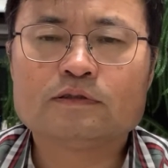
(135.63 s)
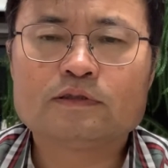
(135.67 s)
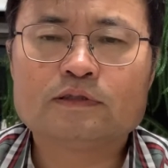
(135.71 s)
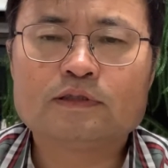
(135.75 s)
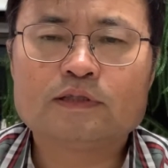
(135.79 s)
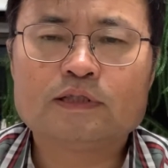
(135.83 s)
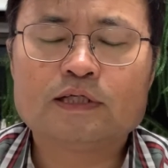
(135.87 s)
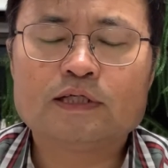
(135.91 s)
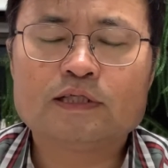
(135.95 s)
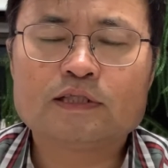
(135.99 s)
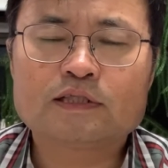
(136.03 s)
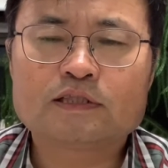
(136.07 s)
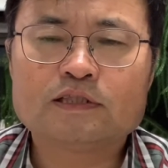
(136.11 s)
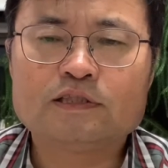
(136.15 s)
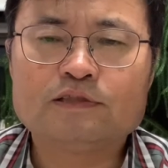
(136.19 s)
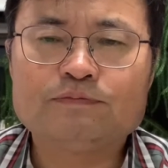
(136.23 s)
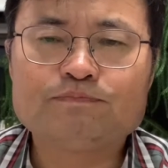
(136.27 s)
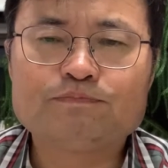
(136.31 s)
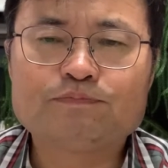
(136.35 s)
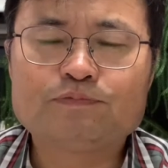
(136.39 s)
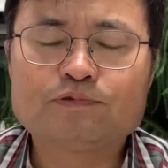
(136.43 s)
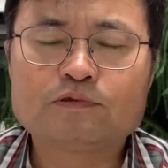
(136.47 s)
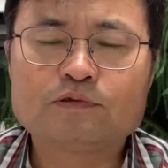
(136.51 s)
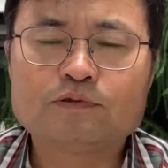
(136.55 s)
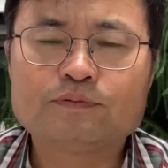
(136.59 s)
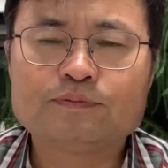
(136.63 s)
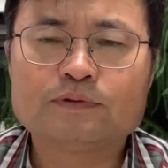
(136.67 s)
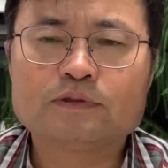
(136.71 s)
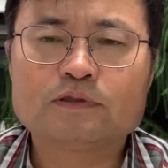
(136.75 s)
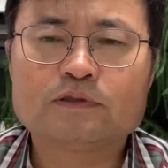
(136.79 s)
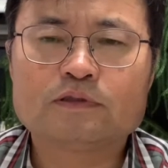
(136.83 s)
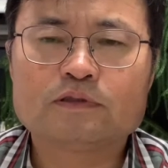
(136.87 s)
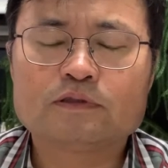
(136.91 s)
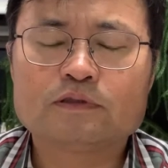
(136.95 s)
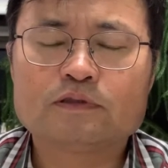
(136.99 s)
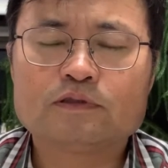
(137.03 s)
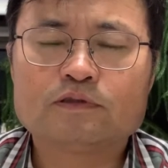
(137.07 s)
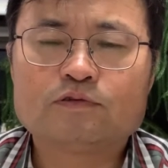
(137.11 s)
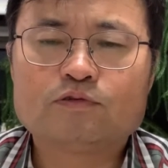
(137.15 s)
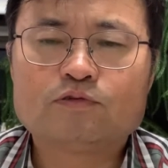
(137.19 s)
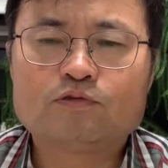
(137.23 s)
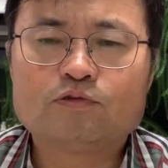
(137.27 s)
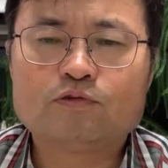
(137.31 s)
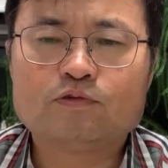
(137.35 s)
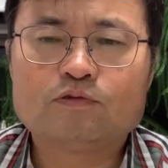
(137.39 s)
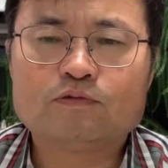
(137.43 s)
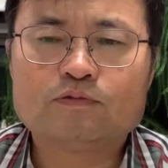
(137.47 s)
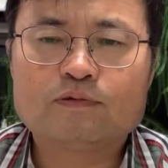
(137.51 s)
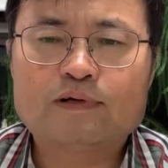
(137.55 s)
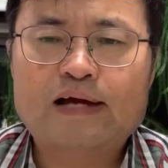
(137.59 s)
like improved
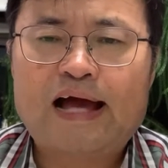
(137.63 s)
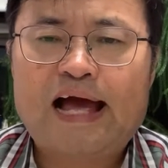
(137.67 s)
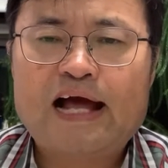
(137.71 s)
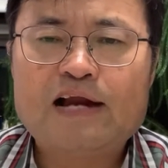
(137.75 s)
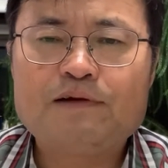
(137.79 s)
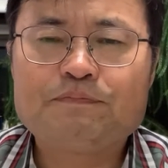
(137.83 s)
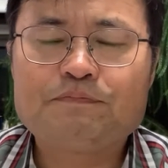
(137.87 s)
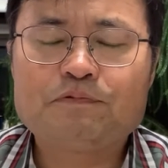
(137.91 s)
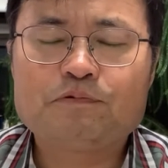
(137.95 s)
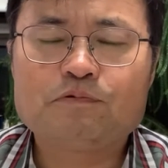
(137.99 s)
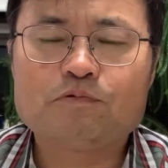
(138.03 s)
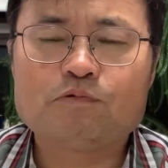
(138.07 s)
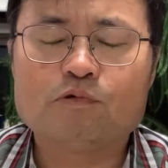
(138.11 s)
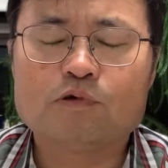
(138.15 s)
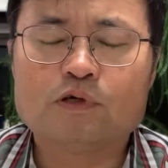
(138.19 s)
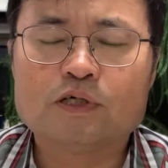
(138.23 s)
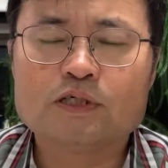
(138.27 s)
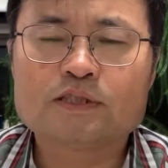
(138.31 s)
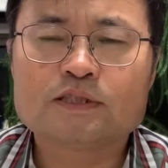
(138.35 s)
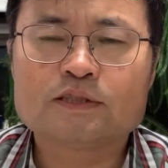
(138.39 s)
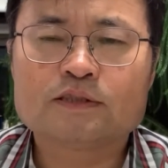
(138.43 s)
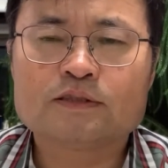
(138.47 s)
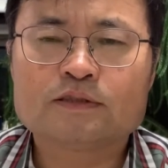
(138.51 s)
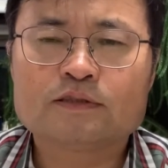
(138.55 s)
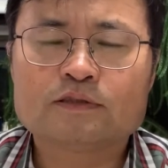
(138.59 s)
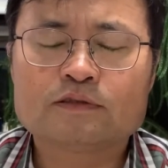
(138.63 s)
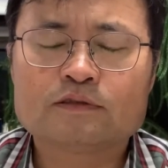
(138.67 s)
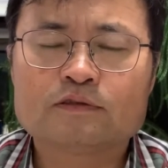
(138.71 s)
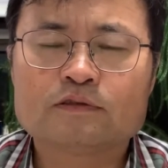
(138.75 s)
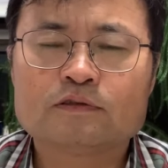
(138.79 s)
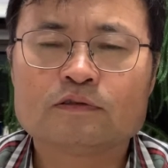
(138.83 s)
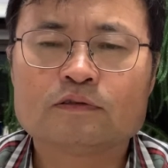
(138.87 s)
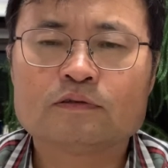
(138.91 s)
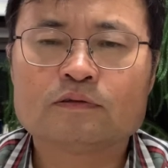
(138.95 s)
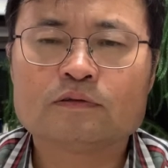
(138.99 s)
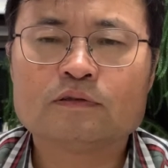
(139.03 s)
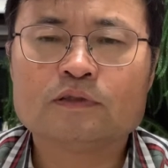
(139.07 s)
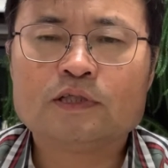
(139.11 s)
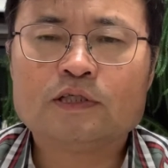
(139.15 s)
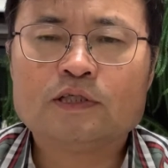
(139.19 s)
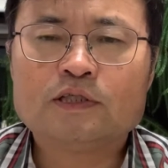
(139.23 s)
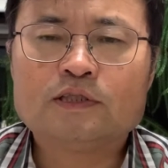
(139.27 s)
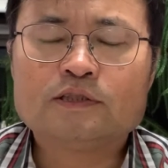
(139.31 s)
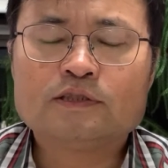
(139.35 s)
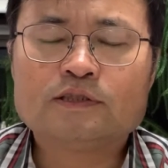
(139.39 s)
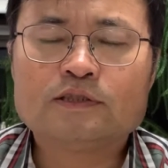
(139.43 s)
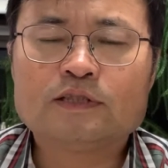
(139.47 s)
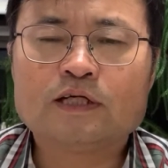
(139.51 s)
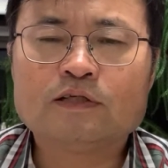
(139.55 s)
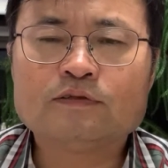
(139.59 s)
to help workers. So
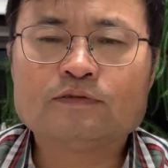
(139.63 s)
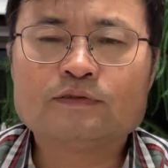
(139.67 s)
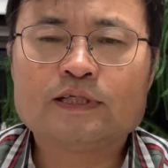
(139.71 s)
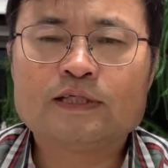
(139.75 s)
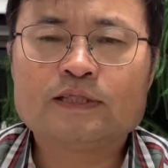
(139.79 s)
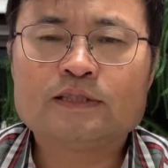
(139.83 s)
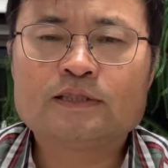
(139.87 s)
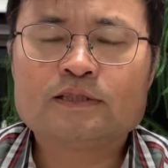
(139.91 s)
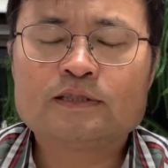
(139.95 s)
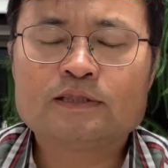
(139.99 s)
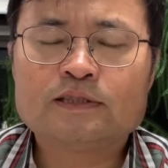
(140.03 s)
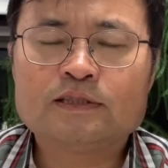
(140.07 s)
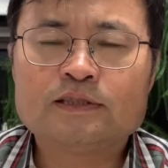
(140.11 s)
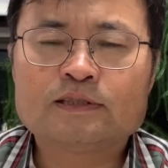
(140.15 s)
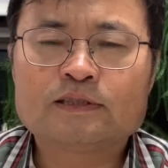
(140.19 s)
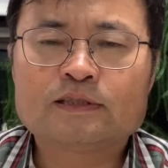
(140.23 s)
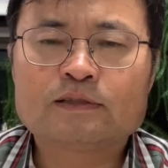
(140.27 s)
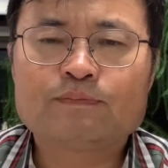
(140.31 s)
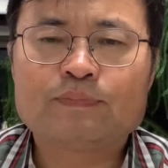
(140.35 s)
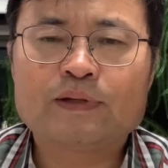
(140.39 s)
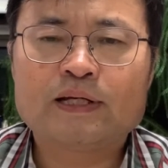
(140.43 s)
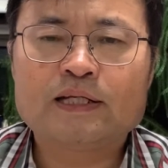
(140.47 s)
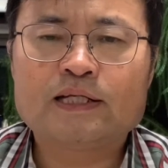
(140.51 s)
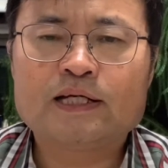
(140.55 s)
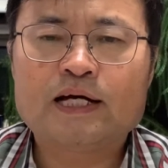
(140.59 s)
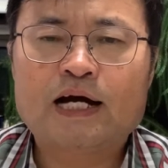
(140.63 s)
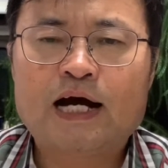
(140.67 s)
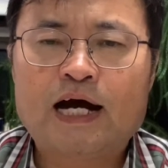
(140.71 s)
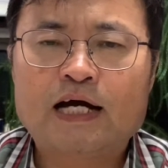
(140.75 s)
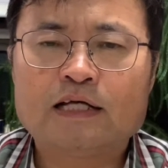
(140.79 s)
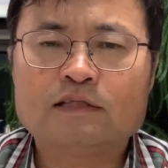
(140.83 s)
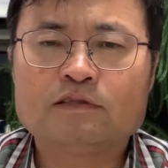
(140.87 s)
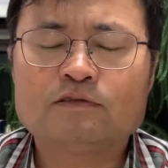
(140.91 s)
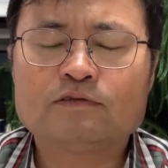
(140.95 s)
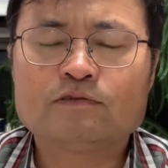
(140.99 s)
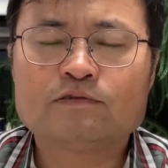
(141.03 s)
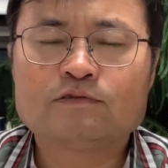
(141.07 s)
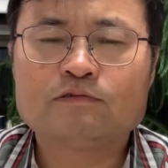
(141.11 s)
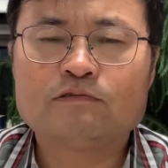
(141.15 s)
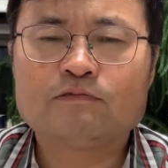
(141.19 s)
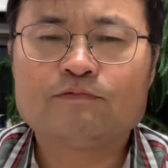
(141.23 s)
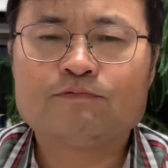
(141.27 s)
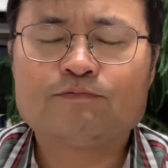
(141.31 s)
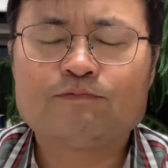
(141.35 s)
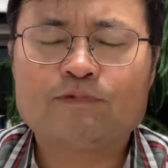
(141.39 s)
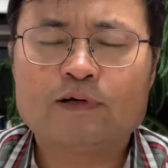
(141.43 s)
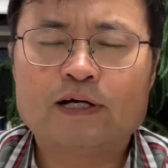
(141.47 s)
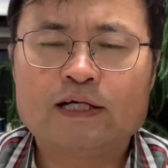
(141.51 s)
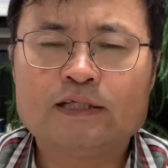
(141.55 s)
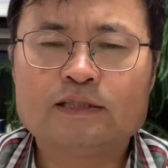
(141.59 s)
nowadays it's very hard to
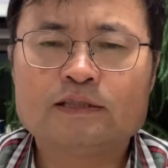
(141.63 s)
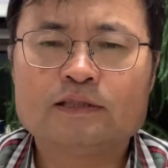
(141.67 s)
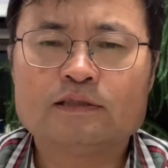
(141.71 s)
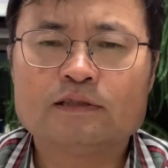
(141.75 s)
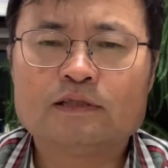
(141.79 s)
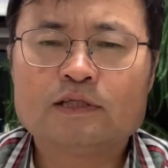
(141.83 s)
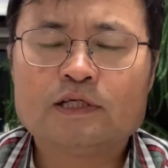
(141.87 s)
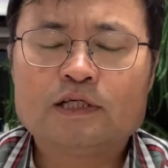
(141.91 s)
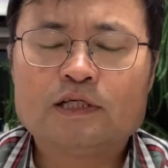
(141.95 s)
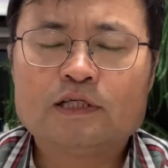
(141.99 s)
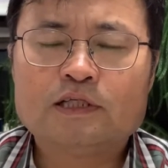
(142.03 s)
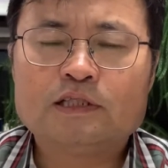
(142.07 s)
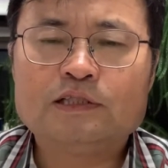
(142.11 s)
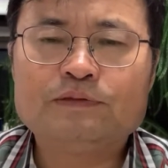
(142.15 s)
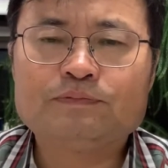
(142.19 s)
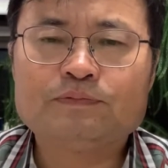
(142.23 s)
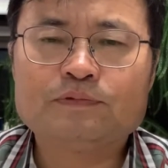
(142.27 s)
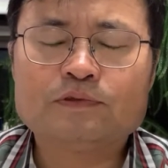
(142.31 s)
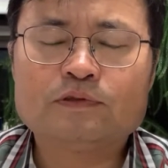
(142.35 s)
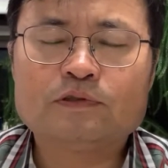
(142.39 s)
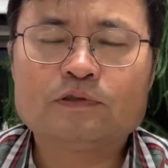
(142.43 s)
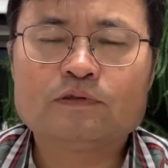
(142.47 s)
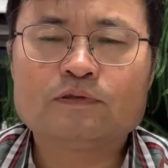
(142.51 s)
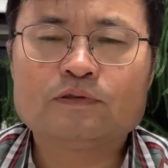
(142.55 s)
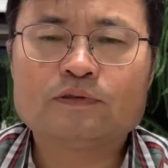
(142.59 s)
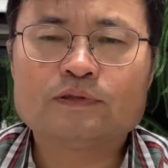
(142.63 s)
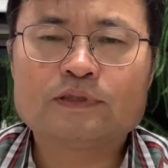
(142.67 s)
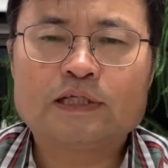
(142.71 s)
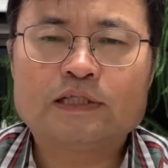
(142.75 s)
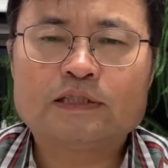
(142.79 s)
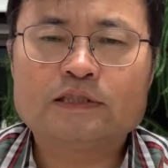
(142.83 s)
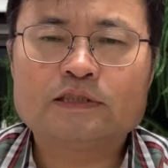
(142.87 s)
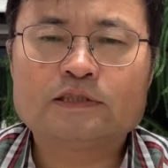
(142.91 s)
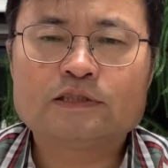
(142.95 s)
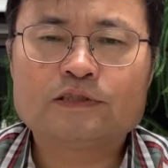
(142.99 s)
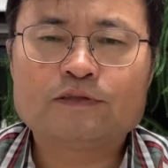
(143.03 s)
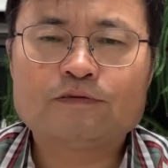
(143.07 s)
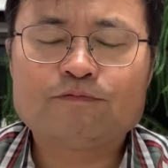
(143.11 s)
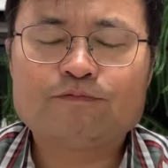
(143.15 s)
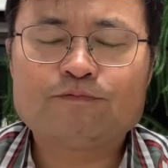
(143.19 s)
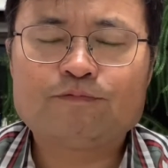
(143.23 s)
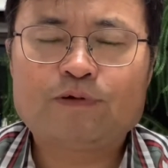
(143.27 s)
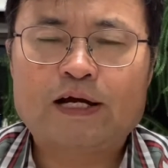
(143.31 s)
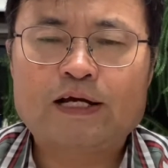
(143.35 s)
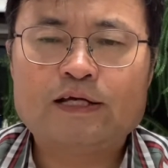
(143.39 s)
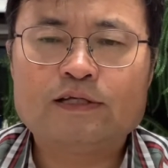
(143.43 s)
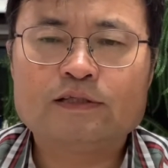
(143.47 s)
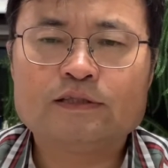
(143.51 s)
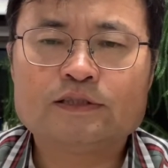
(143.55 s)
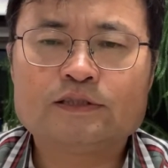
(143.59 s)
fire, even though there is a
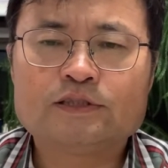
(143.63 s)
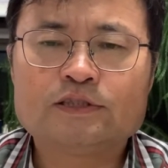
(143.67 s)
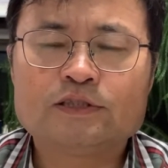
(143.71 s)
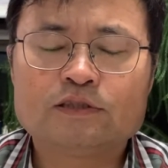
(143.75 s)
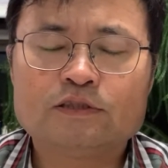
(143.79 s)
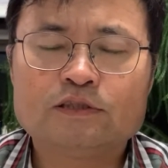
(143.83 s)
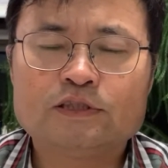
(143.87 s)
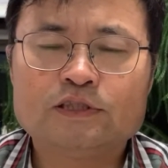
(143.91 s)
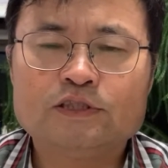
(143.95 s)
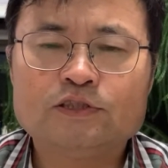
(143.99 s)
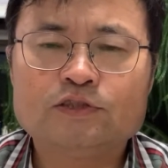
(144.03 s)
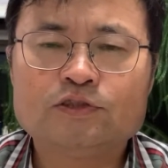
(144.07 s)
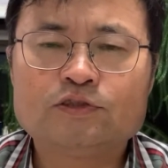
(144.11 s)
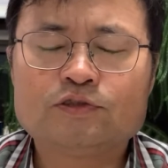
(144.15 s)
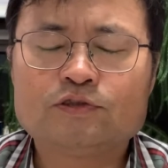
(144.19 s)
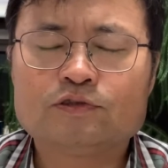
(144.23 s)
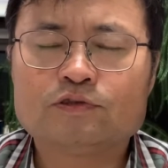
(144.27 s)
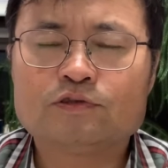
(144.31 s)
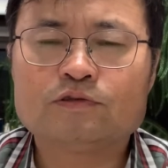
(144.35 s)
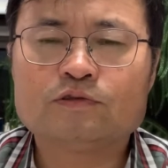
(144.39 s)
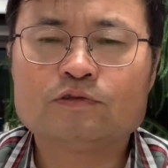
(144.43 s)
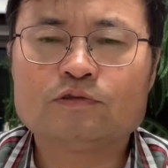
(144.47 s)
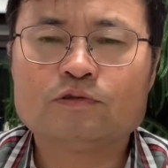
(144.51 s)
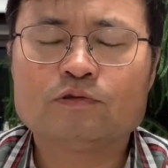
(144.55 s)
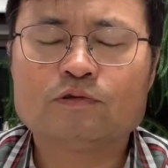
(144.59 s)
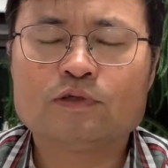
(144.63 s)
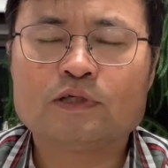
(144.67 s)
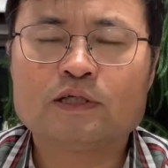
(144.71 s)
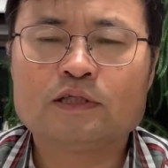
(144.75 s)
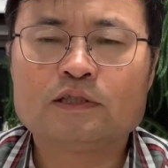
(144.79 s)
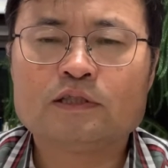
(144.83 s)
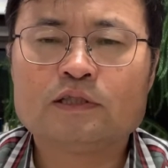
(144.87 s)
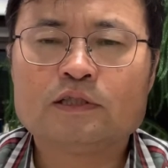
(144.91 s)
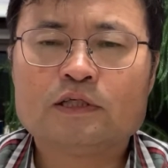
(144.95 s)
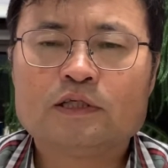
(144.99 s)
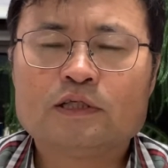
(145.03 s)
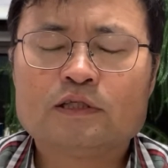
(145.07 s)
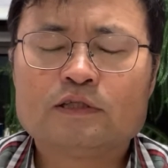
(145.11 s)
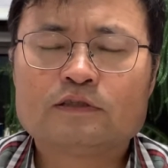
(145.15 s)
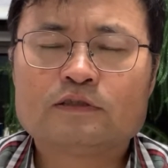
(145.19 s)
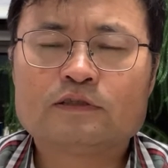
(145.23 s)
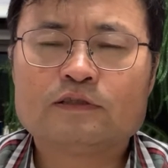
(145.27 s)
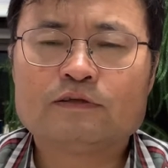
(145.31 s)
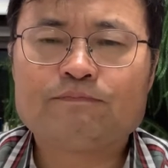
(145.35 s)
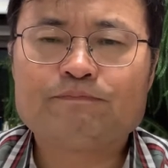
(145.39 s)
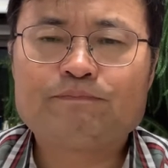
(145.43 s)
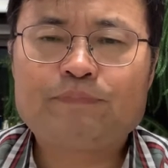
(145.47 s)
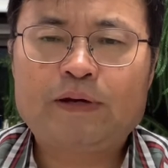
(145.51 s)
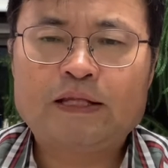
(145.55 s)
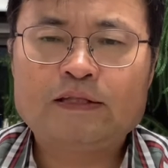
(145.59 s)
financial issue or
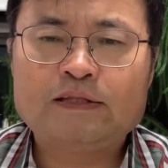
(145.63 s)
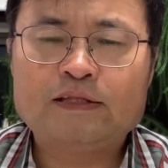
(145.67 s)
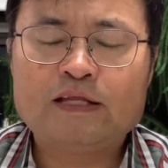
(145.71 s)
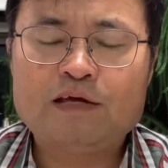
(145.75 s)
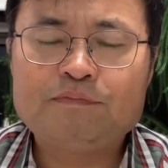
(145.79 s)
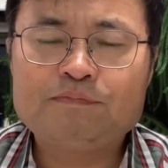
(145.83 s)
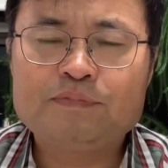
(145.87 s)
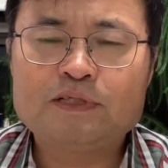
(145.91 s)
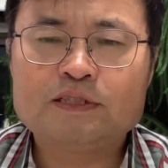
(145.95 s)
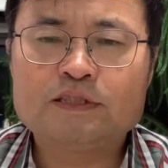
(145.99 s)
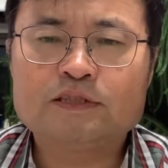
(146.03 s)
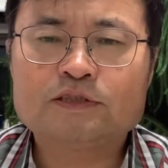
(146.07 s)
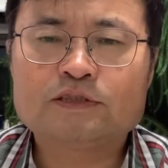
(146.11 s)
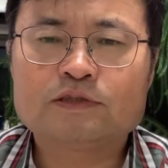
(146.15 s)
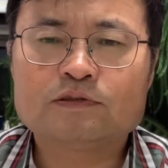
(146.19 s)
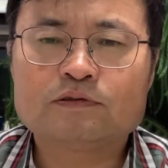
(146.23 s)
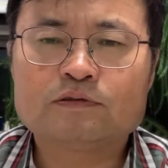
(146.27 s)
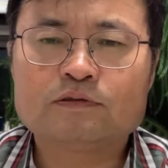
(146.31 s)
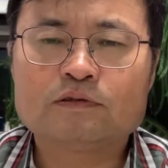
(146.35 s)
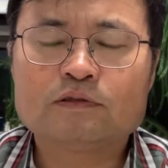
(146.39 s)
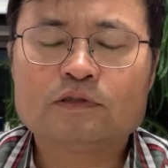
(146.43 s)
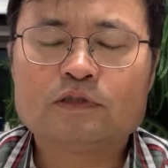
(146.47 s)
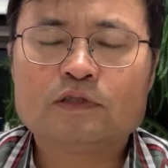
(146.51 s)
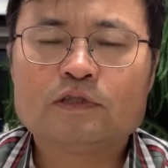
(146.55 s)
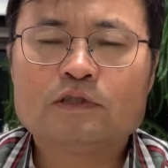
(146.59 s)
some pandemic issue.